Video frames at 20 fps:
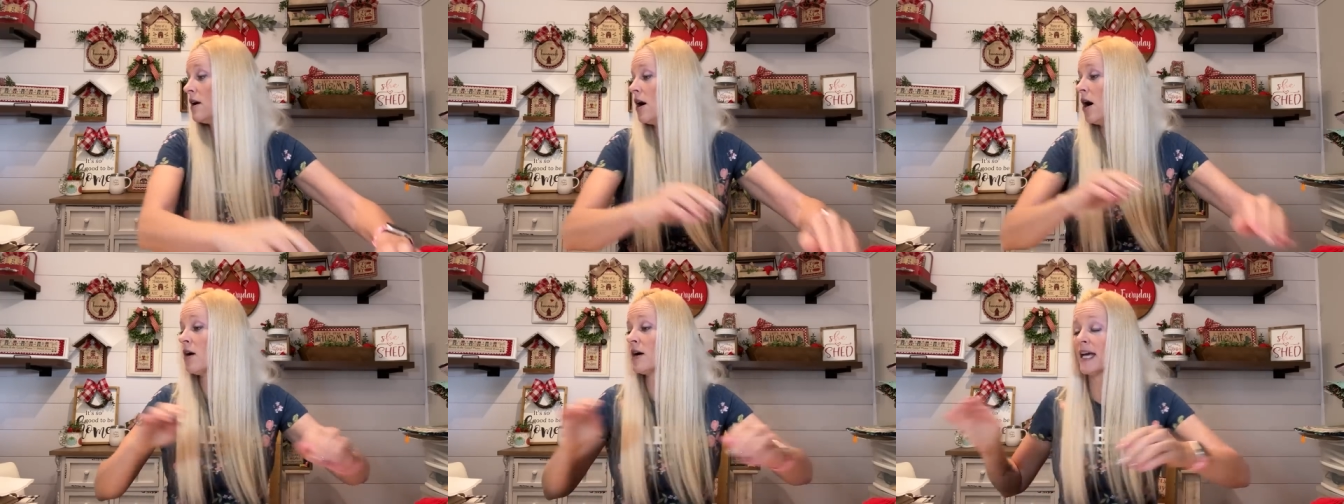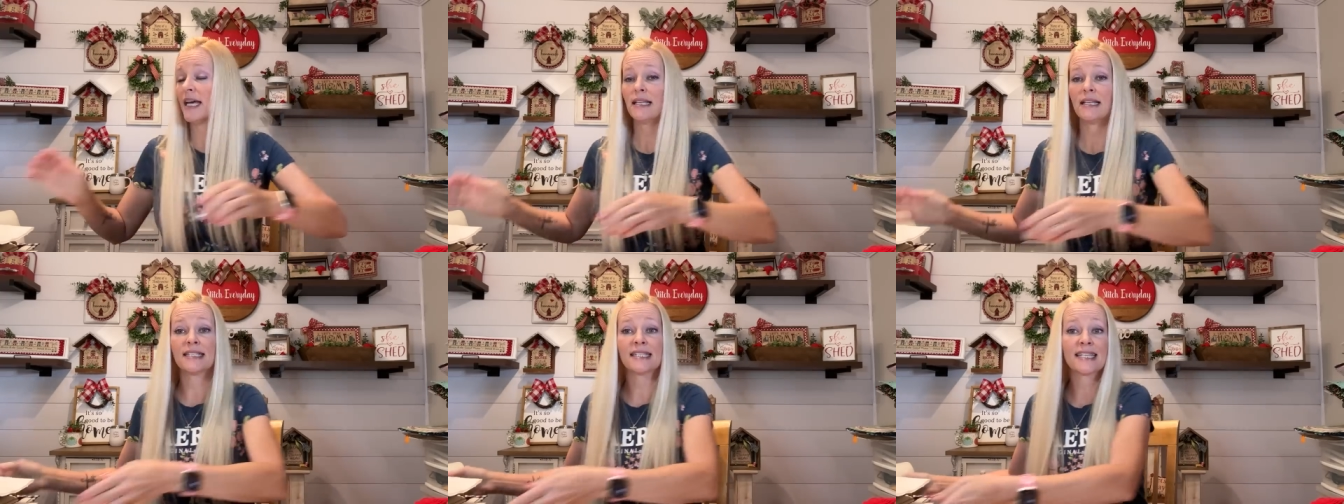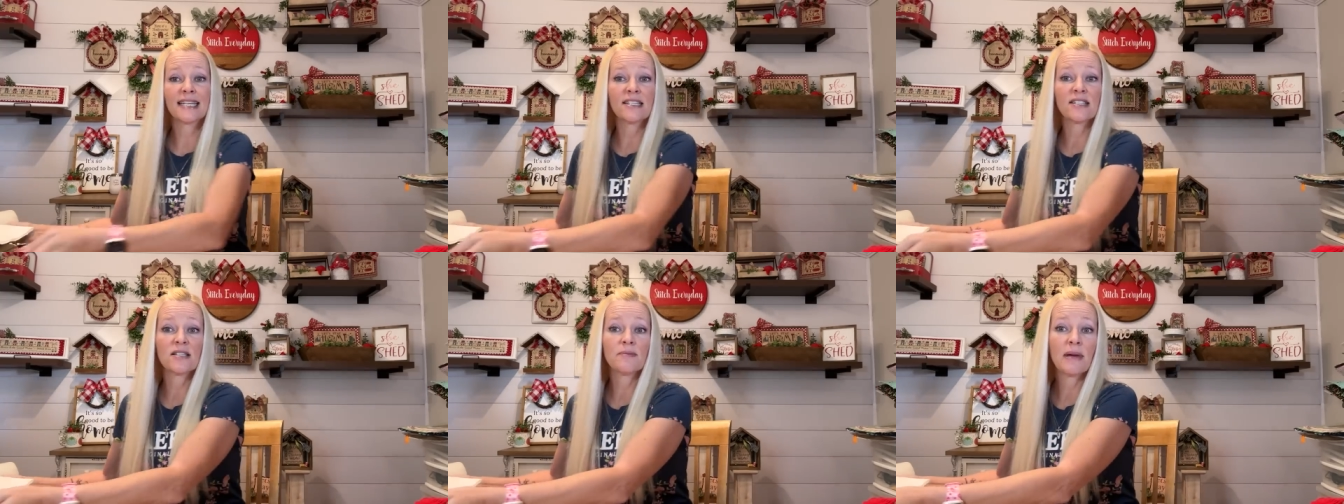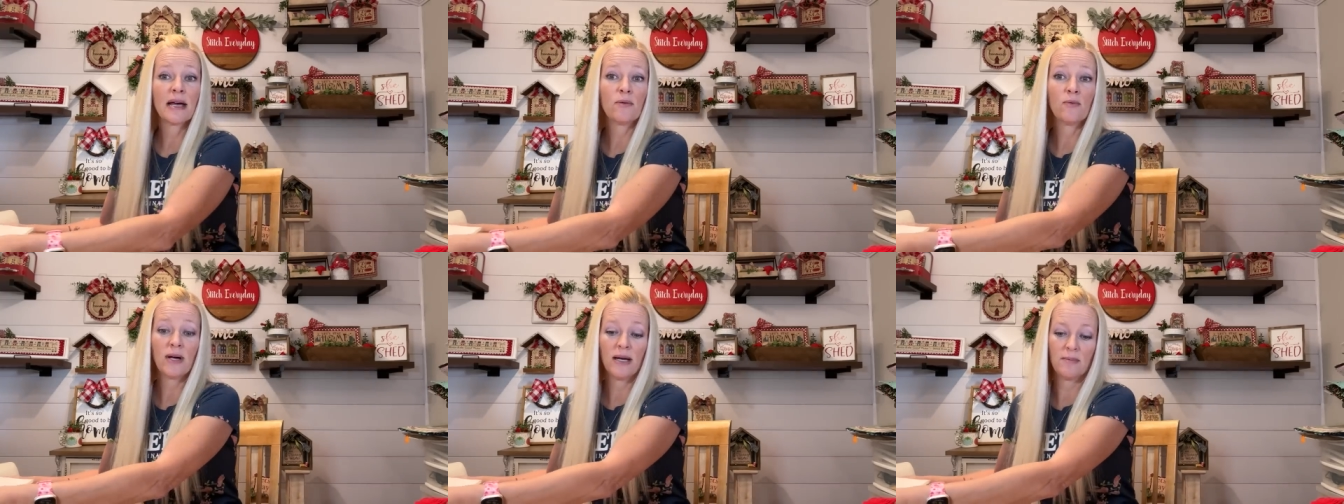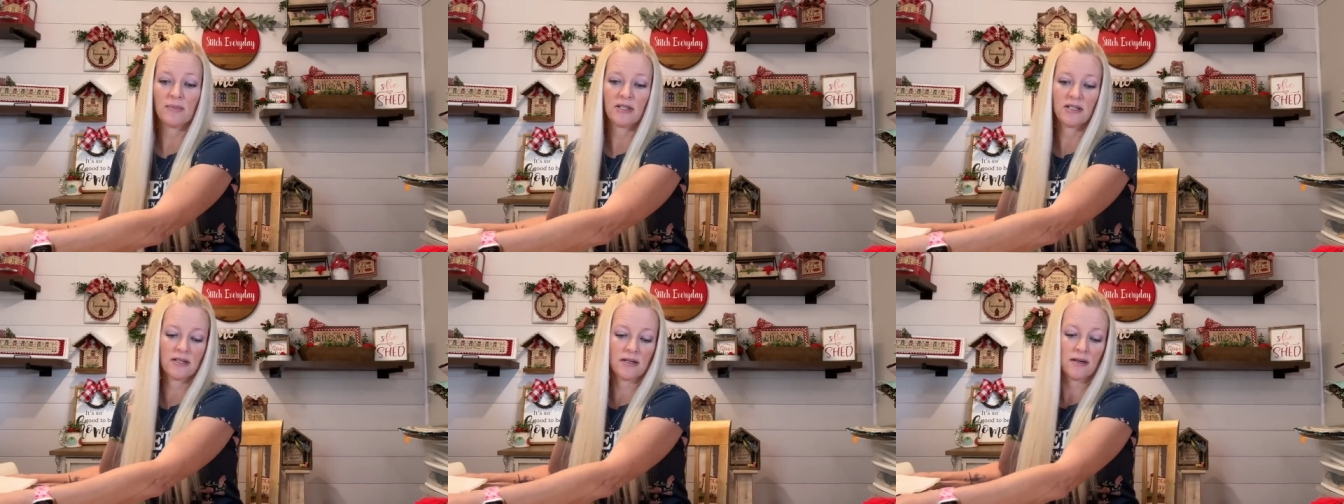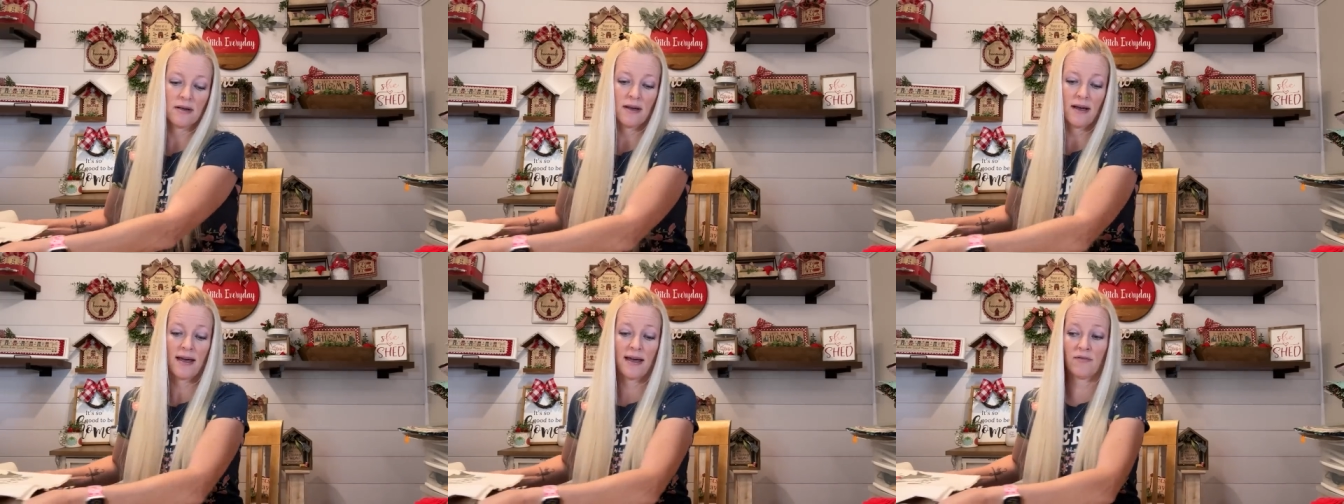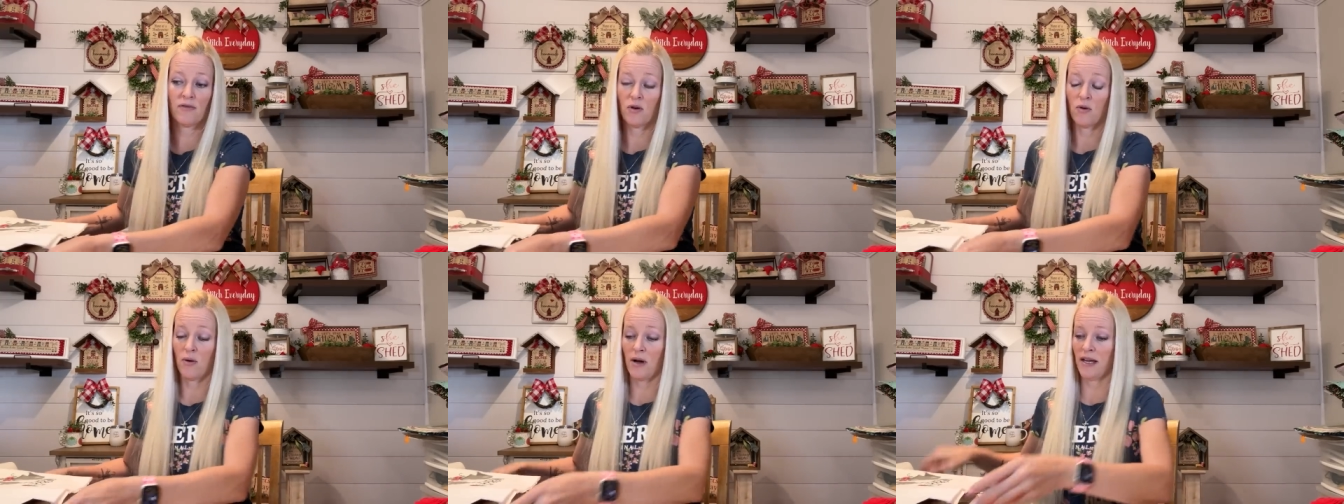Okay, let's get to my whips. I
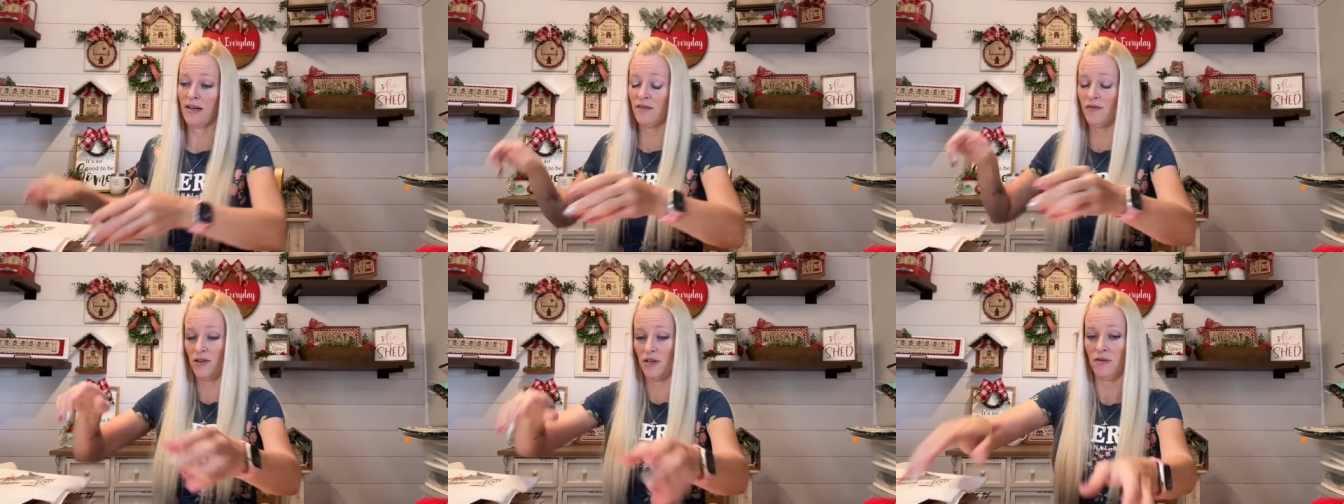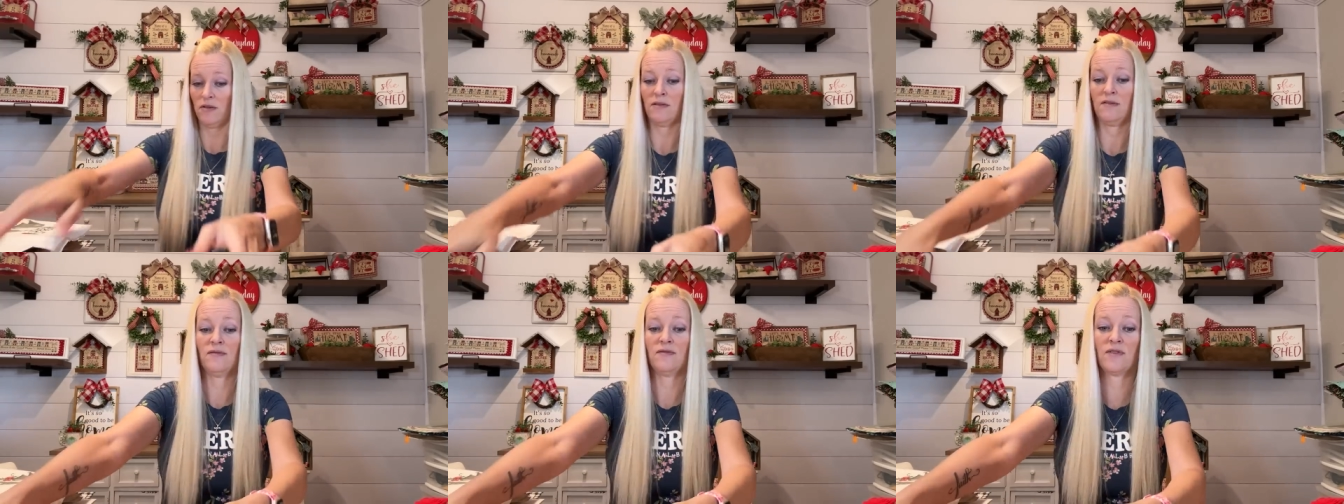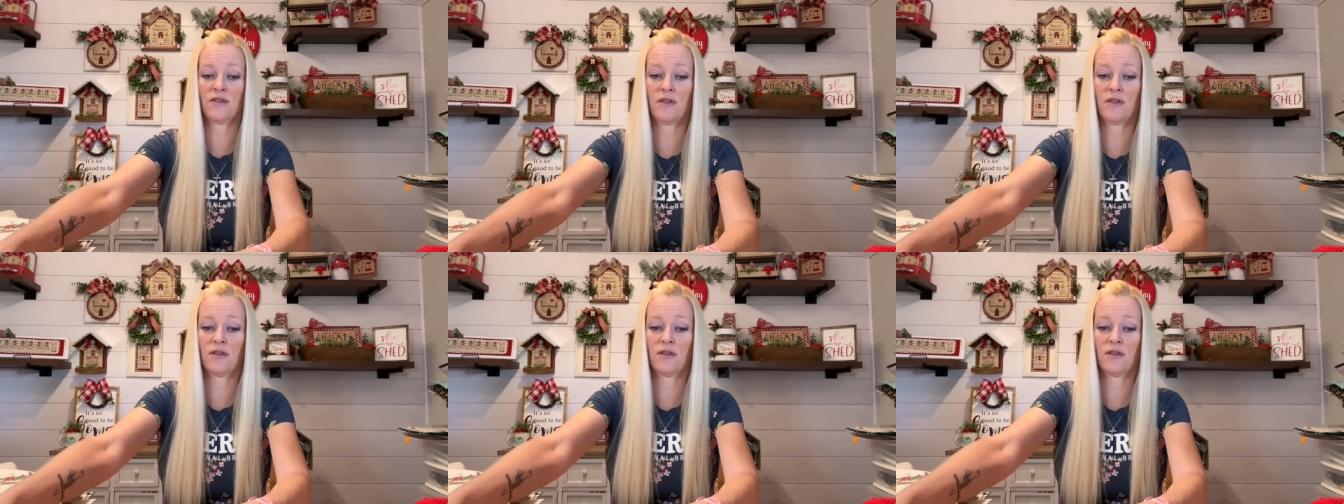have quite a few.